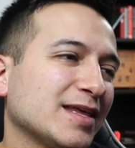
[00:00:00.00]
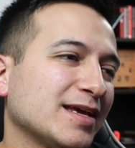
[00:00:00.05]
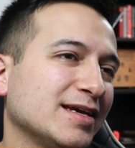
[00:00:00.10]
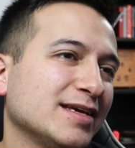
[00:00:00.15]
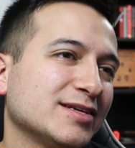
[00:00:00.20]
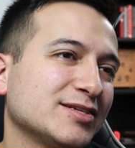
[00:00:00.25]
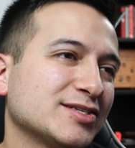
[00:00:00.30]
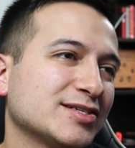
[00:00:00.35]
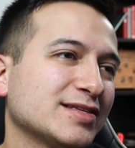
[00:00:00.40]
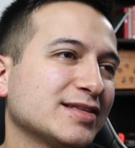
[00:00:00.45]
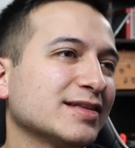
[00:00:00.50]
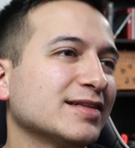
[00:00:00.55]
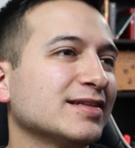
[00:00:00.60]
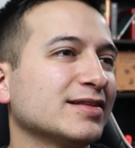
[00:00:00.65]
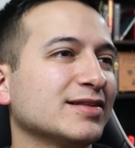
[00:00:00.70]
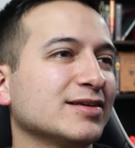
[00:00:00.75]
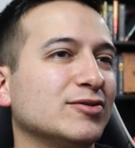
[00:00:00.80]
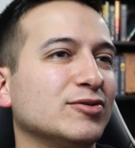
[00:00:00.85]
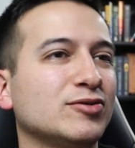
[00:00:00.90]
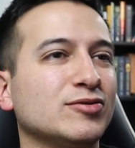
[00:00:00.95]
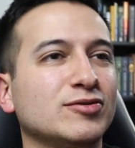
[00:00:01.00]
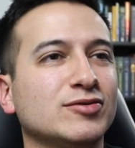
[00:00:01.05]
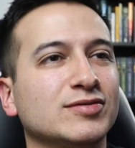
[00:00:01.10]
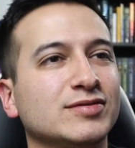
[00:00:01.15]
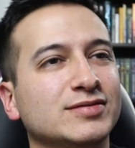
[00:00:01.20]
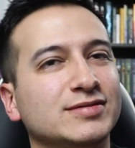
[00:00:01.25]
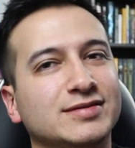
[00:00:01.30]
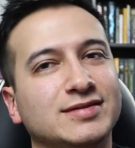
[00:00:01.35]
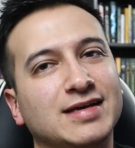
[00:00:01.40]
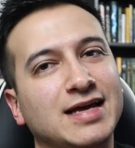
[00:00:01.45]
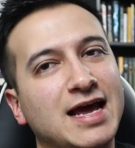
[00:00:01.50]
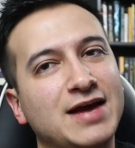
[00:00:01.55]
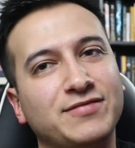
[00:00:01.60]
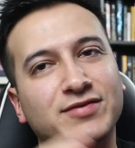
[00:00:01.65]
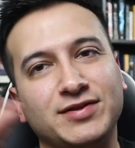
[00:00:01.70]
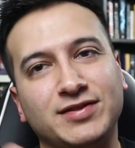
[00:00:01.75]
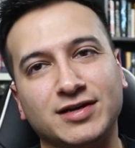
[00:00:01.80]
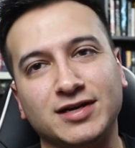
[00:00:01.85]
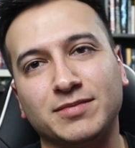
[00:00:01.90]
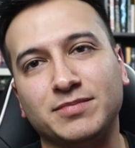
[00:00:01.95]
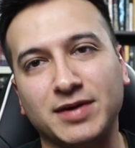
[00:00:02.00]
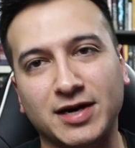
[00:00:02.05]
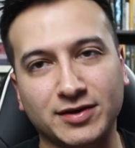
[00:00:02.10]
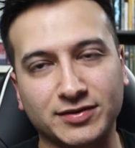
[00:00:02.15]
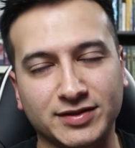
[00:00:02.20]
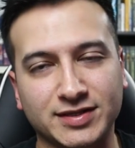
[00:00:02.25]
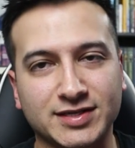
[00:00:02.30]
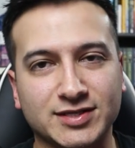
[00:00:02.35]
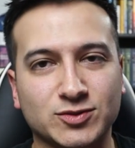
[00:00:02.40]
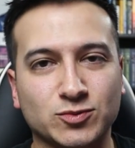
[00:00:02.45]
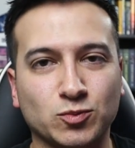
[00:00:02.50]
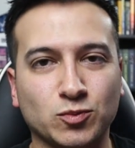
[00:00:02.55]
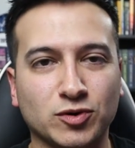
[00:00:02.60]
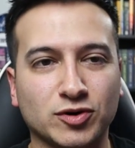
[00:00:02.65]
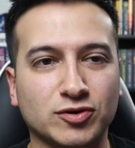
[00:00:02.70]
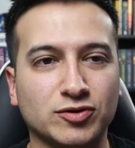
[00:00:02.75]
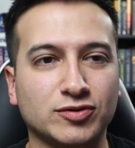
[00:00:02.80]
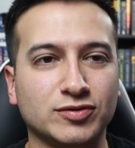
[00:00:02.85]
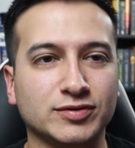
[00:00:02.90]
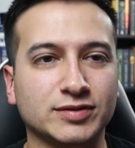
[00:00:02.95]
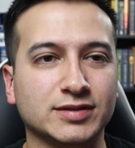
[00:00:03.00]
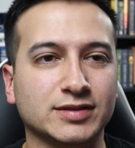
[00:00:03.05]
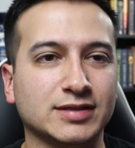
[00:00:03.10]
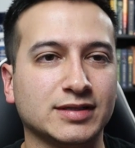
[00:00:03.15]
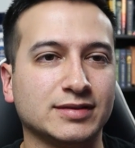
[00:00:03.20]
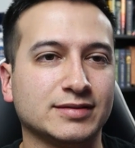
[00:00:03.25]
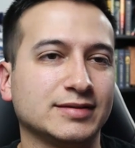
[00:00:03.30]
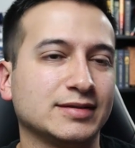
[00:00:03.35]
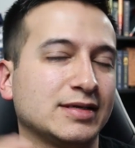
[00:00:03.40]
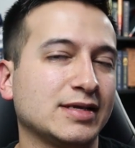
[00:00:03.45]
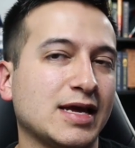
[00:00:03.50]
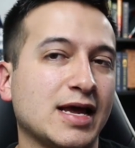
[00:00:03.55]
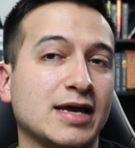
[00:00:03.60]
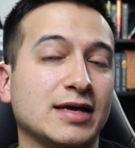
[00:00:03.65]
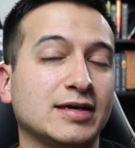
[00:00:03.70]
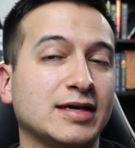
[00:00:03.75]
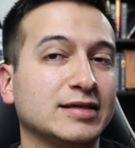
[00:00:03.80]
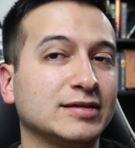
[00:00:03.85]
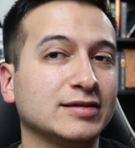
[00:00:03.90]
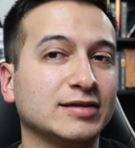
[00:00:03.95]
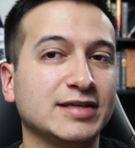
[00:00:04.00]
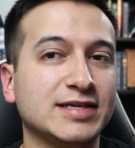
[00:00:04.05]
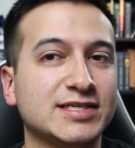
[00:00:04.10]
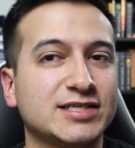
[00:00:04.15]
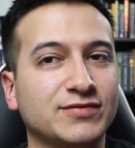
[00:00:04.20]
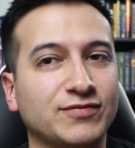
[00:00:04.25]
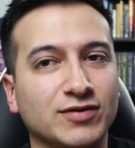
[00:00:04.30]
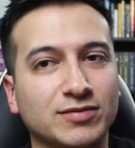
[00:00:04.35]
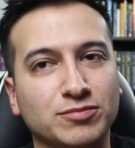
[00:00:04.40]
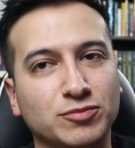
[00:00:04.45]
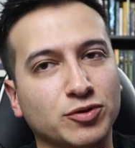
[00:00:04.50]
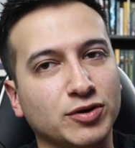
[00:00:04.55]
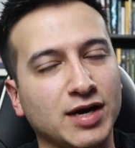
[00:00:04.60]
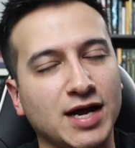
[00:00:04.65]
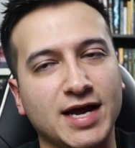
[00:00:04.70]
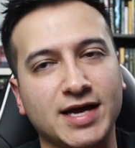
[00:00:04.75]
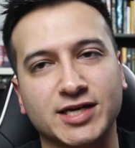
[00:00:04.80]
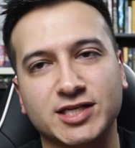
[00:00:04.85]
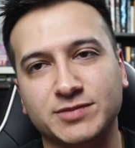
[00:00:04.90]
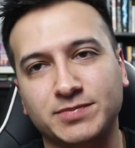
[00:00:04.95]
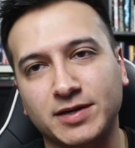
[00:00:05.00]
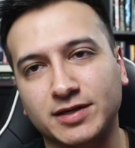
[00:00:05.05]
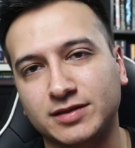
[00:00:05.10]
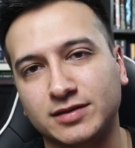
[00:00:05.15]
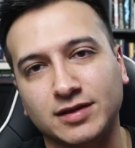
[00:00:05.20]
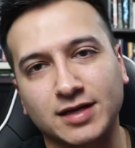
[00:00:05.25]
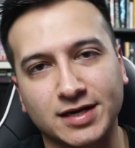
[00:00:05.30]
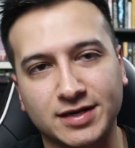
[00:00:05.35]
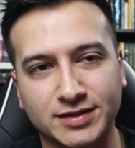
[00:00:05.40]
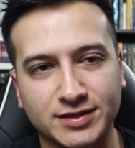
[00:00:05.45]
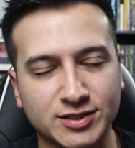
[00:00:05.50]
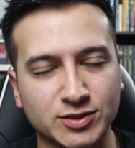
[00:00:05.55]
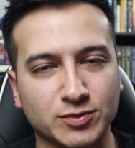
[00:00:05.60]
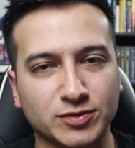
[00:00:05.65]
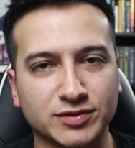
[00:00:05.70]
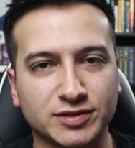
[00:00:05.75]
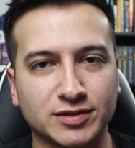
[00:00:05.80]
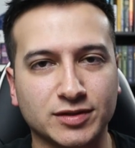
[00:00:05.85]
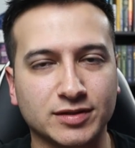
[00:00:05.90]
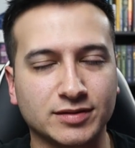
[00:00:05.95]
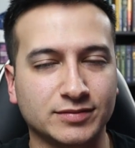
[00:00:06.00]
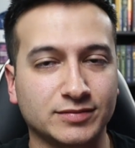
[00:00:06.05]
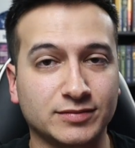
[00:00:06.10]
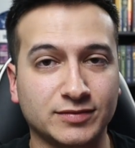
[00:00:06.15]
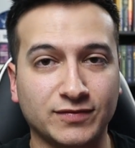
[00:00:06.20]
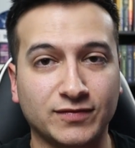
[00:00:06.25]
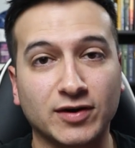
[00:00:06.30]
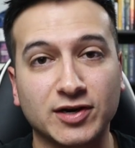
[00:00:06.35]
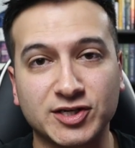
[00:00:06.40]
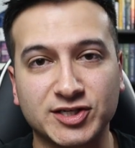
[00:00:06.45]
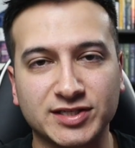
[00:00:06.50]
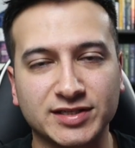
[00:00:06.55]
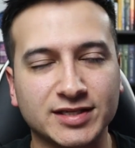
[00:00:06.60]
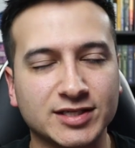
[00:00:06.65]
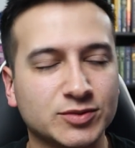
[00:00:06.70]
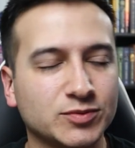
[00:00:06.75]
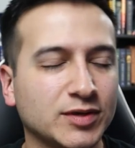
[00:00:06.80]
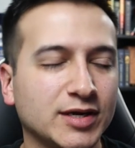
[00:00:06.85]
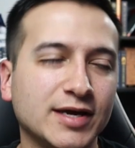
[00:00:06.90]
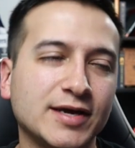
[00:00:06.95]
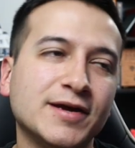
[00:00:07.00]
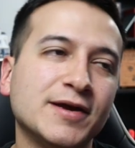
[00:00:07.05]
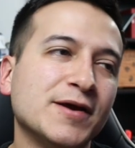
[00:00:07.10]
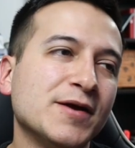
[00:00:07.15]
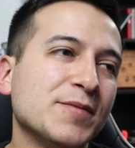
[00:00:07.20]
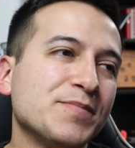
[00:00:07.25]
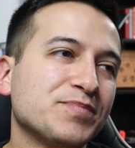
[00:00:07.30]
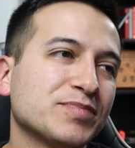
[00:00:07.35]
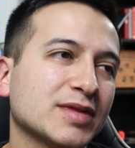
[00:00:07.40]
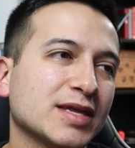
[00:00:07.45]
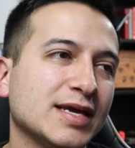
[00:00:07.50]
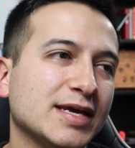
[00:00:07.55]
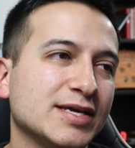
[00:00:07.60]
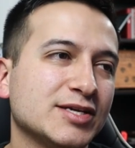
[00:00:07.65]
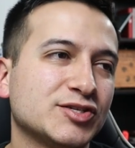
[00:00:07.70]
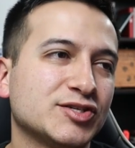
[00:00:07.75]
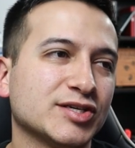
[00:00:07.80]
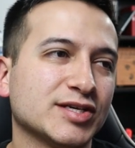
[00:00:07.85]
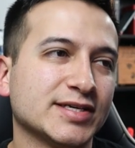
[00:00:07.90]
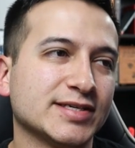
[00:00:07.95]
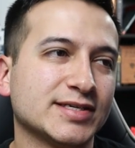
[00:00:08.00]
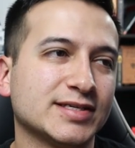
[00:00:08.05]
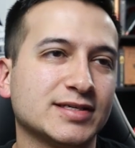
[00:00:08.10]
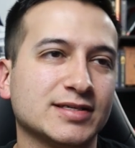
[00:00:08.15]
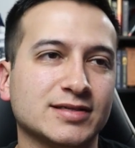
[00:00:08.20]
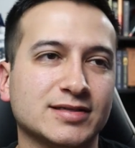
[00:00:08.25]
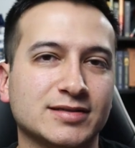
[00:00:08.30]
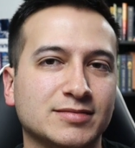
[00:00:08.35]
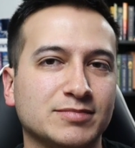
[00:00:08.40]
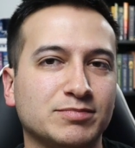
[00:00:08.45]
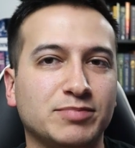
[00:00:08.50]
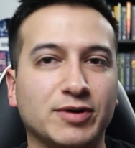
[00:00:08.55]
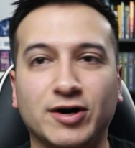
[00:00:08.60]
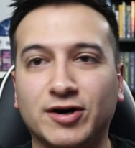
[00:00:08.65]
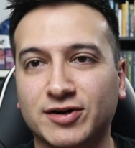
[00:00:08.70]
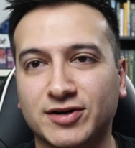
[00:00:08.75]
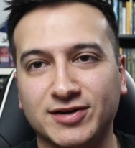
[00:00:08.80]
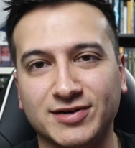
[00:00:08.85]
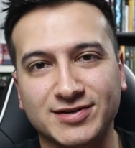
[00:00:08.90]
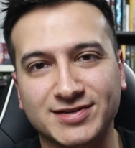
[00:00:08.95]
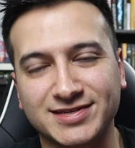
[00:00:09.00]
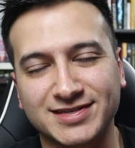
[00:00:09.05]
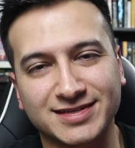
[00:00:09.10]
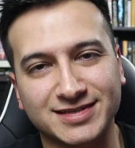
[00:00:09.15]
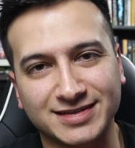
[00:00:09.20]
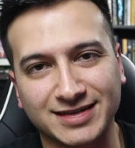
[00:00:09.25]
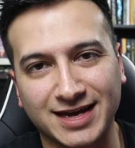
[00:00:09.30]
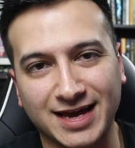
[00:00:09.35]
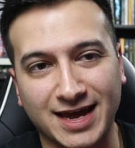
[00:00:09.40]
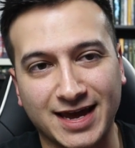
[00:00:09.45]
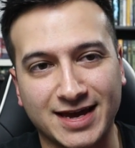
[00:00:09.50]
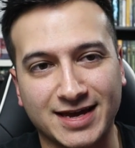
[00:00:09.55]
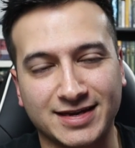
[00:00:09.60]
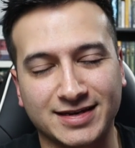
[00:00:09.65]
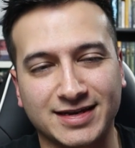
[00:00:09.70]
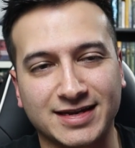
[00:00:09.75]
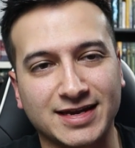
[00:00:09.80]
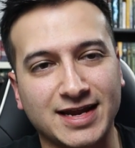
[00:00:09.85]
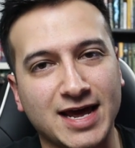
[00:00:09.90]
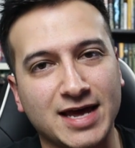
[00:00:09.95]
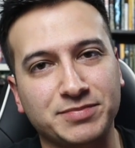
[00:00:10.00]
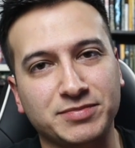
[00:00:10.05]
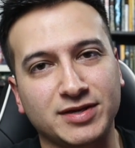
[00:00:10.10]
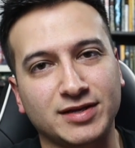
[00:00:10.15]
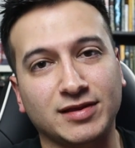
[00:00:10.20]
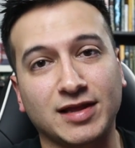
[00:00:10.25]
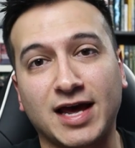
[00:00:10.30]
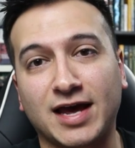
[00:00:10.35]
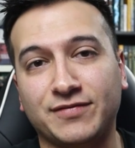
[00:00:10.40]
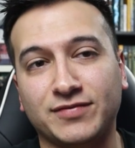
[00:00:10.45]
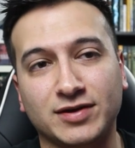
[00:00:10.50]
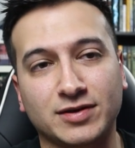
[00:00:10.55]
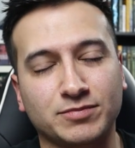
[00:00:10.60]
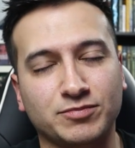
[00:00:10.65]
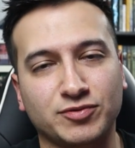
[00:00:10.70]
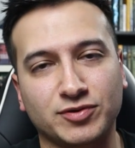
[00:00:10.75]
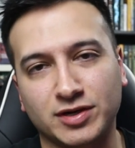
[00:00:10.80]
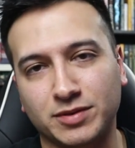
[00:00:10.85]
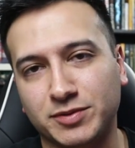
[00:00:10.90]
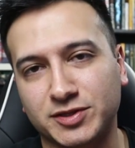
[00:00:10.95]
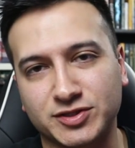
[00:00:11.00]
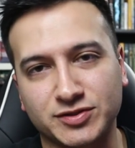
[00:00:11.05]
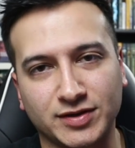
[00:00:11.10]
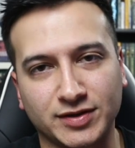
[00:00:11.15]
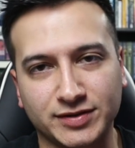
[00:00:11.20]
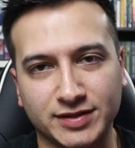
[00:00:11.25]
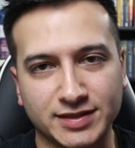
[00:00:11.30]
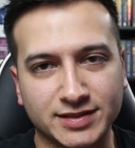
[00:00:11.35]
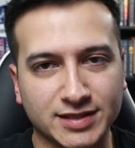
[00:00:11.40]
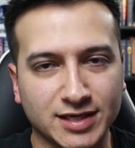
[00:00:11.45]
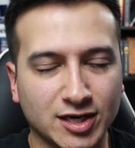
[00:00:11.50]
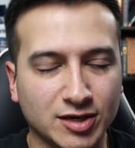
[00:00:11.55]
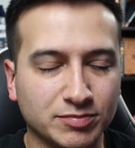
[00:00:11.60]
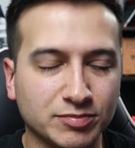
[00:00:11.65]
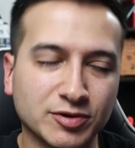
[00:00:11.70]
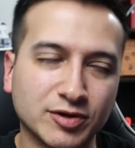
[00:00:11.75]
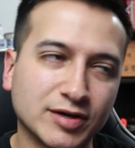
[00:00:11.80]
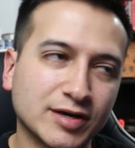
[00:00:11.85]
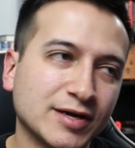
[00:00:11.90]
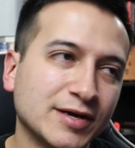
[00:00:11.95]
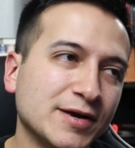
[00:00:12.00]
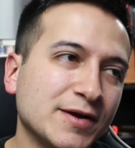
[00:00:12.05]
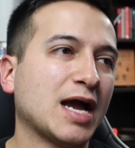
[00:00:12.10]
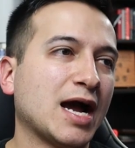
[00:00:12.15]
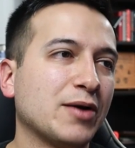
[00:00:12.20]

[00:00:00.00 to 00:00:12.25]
It just the whole everything about this world, at least for more, I expect a lot of Discworld to function this way, is just bonkers, and it had me laughing pretty much throughout the entire book.